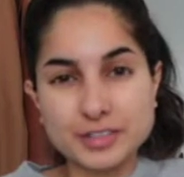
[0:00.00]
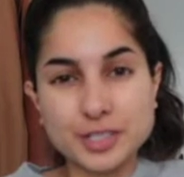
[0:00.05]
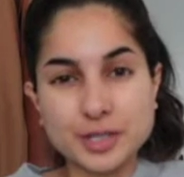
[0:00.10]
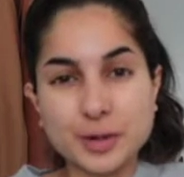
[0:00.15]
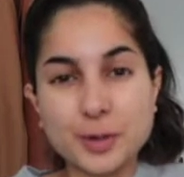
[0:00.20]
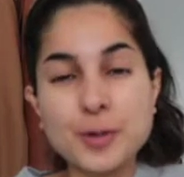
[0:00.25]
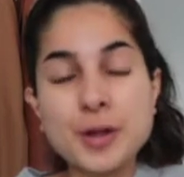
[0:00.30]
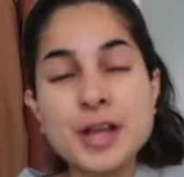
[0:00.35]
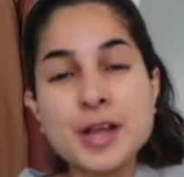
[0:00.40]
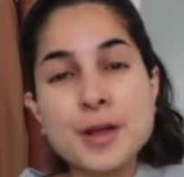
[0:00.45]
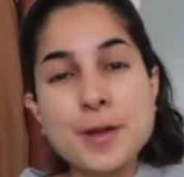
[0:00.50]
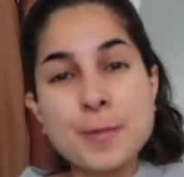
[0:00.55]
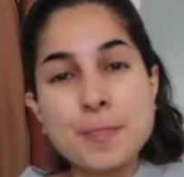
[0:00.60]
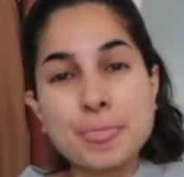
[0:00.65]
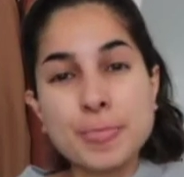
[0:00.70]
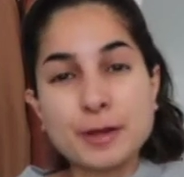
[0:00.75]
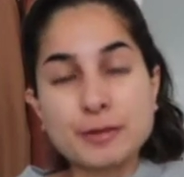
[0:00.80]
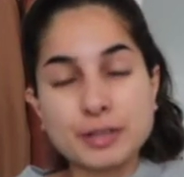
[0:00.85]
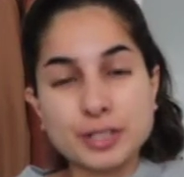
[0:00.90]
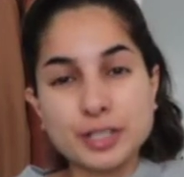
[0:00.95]
So
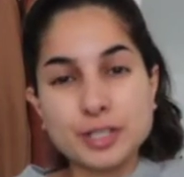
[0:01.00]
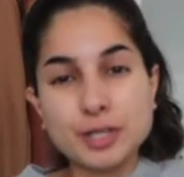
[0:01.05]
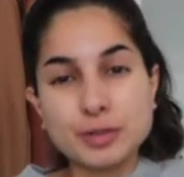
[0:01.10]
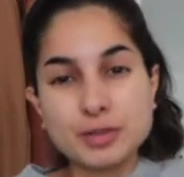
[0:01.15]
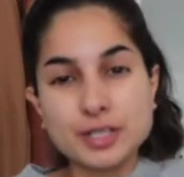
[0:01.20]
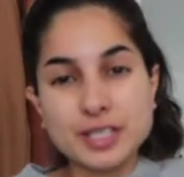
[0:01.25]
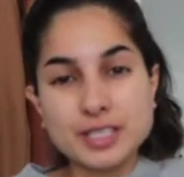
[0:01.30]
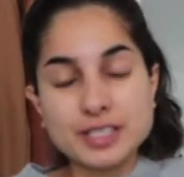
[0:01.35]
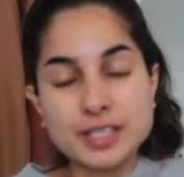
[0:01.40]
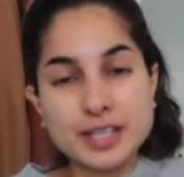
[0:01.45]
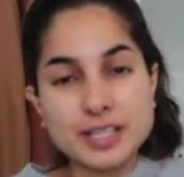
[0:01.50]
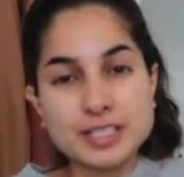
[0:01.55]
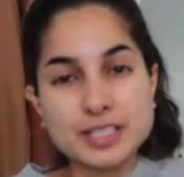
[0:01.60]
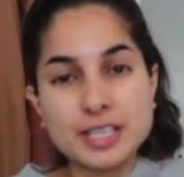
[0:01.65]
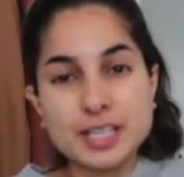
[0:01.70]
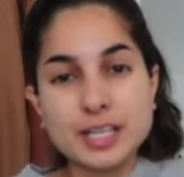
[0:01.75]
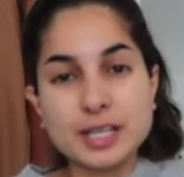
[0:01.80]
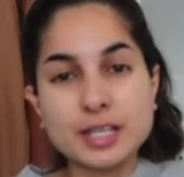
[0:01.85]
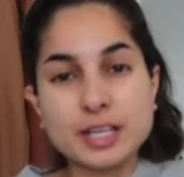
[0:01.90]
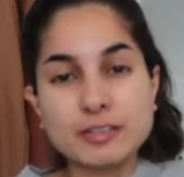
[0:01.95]
I really hope you guys liked
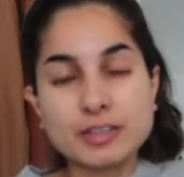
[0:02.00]
it.